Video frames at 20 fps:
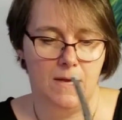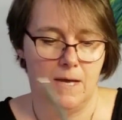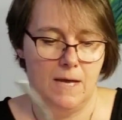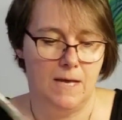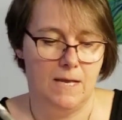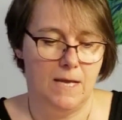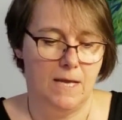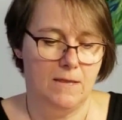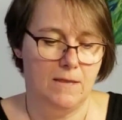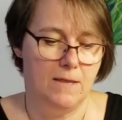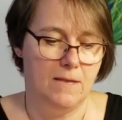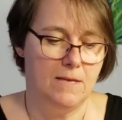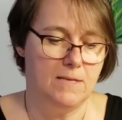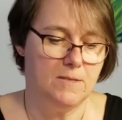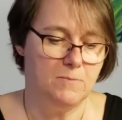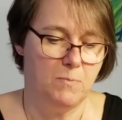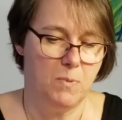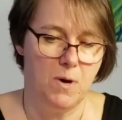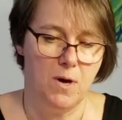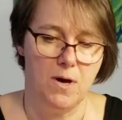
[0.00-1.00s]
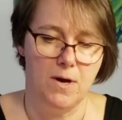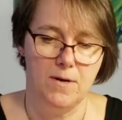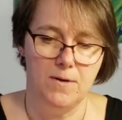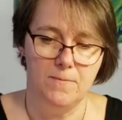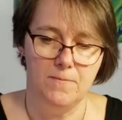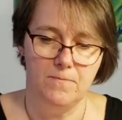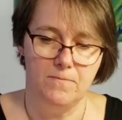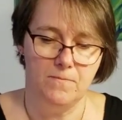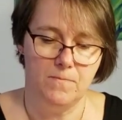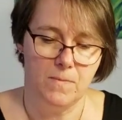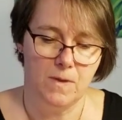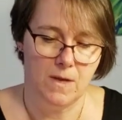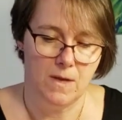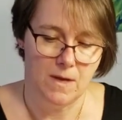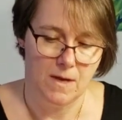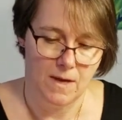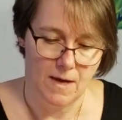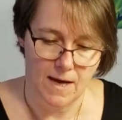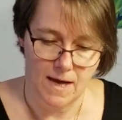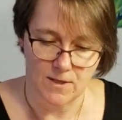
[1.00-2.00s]
And then this part,
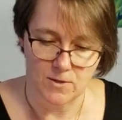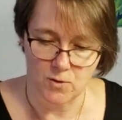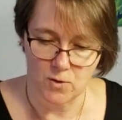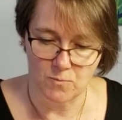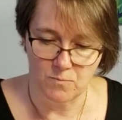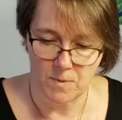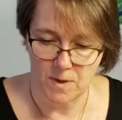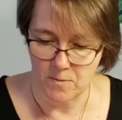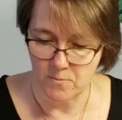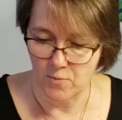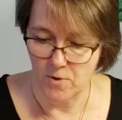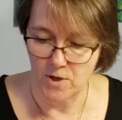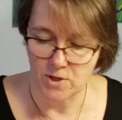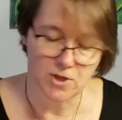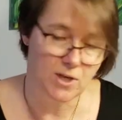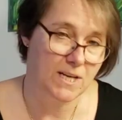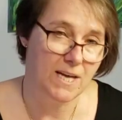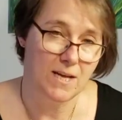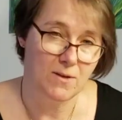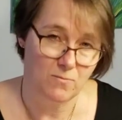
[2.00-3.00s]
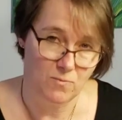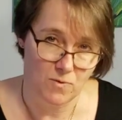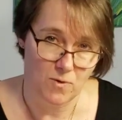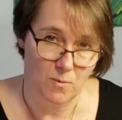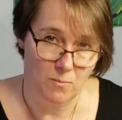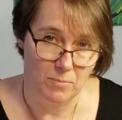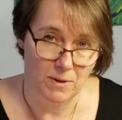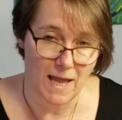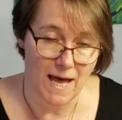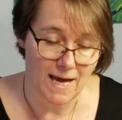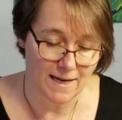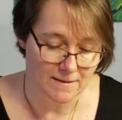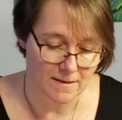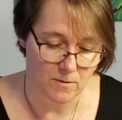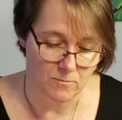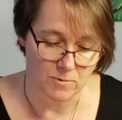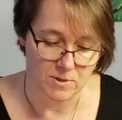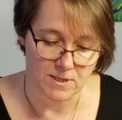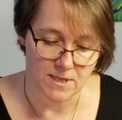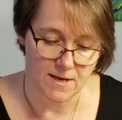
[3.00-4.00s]
I took my brush again, the black
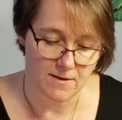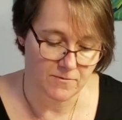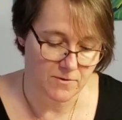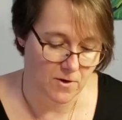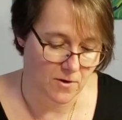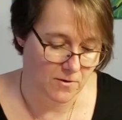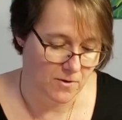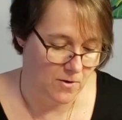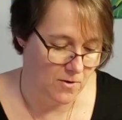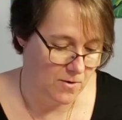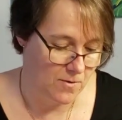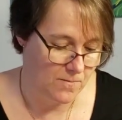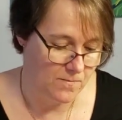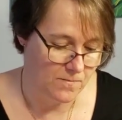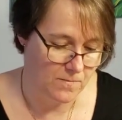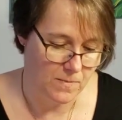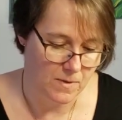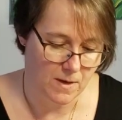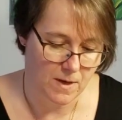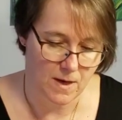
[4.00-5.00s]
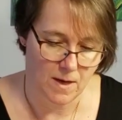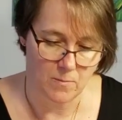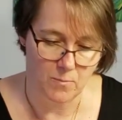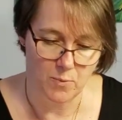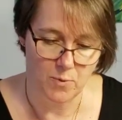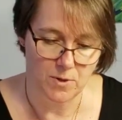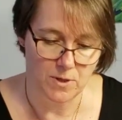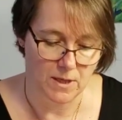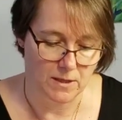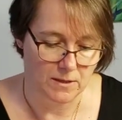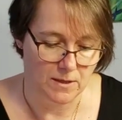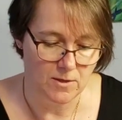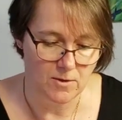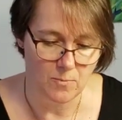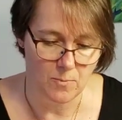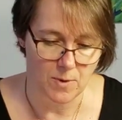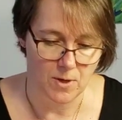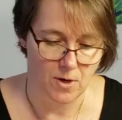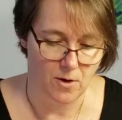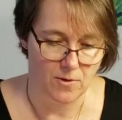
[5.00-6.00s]
that was left on there, and put a little
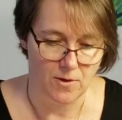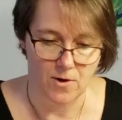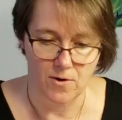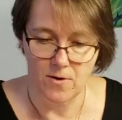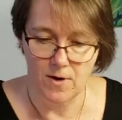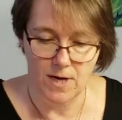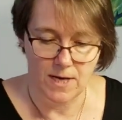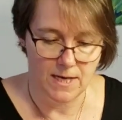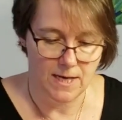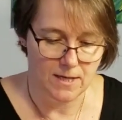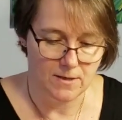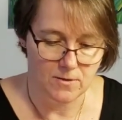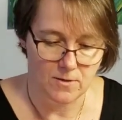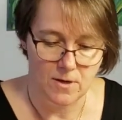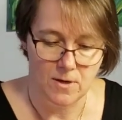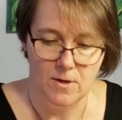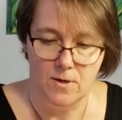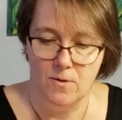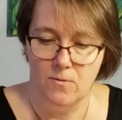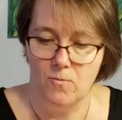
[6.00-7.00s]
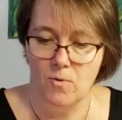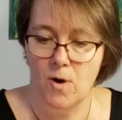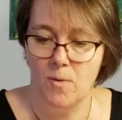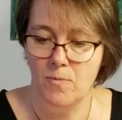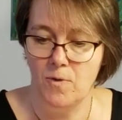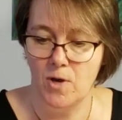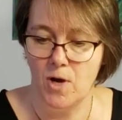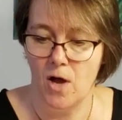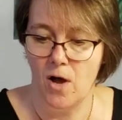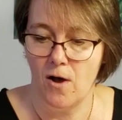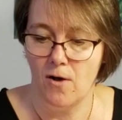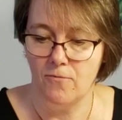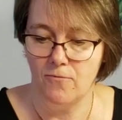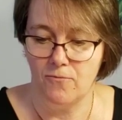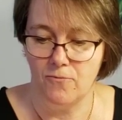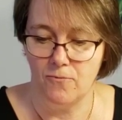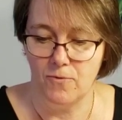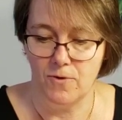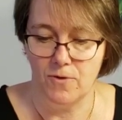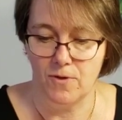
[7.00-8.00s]
bit on there and then rubbed it
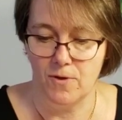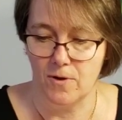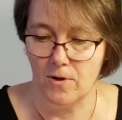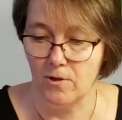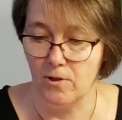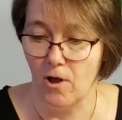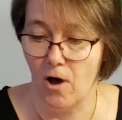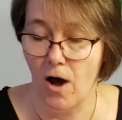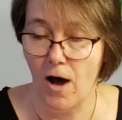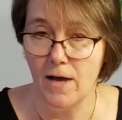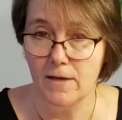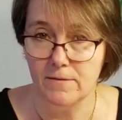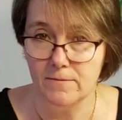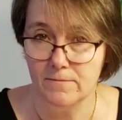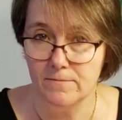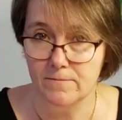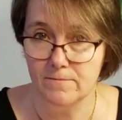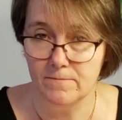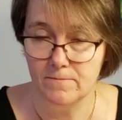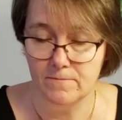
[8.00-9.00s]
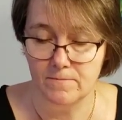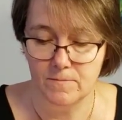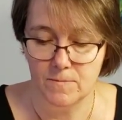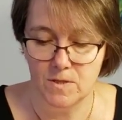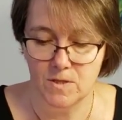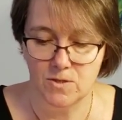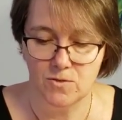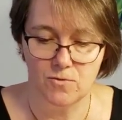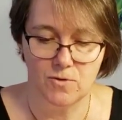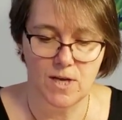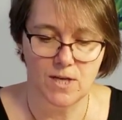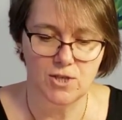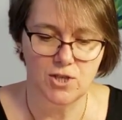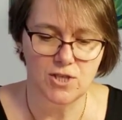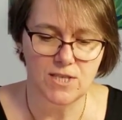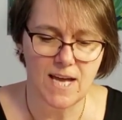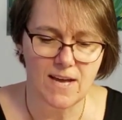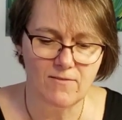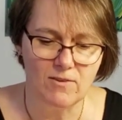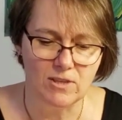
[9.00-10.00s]
off with a cloth. So I
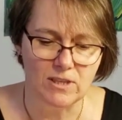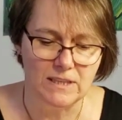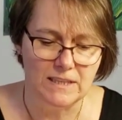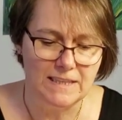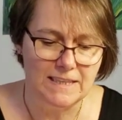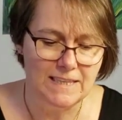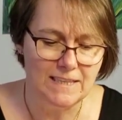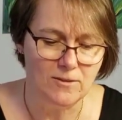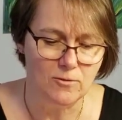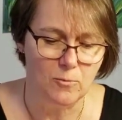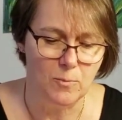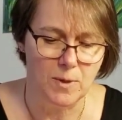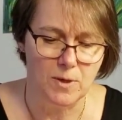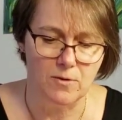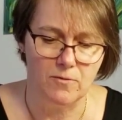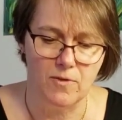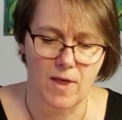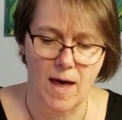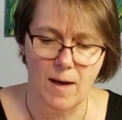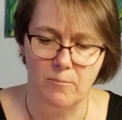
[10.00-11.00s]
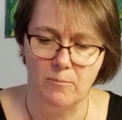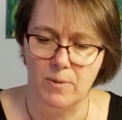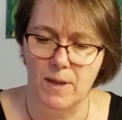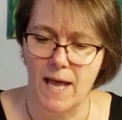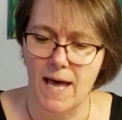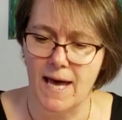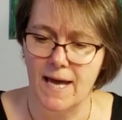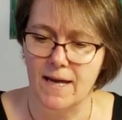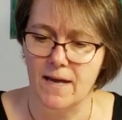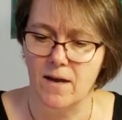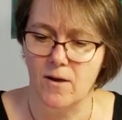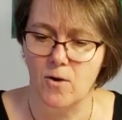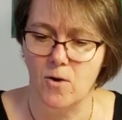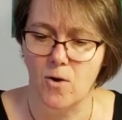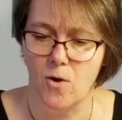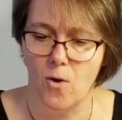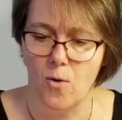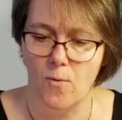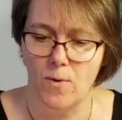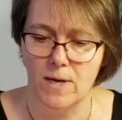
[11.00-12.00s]
just have a little bit of that black
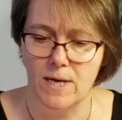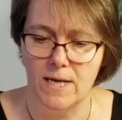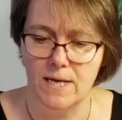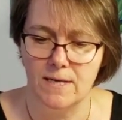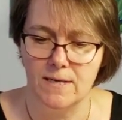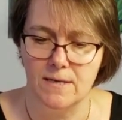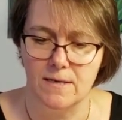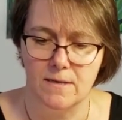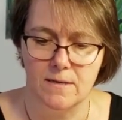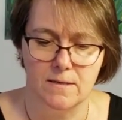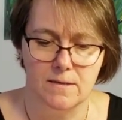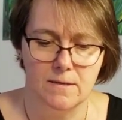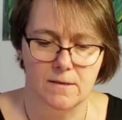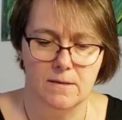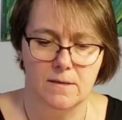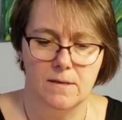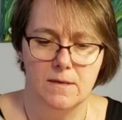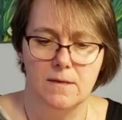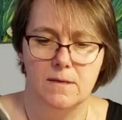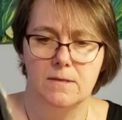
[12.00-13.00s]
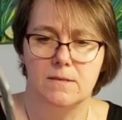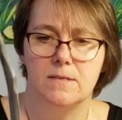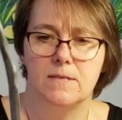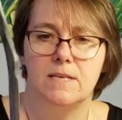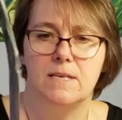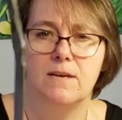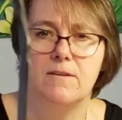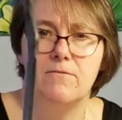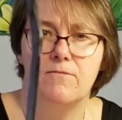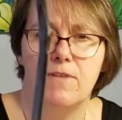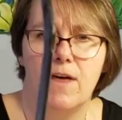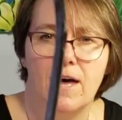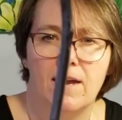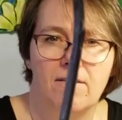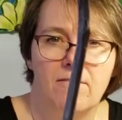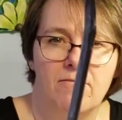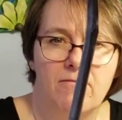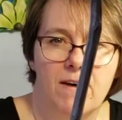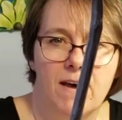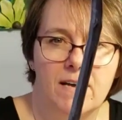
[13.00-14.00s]
going in to give that
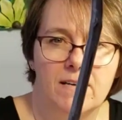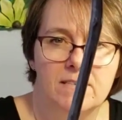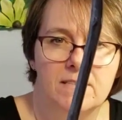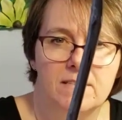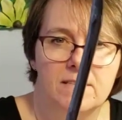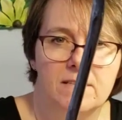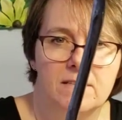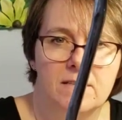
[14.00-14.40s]
effect.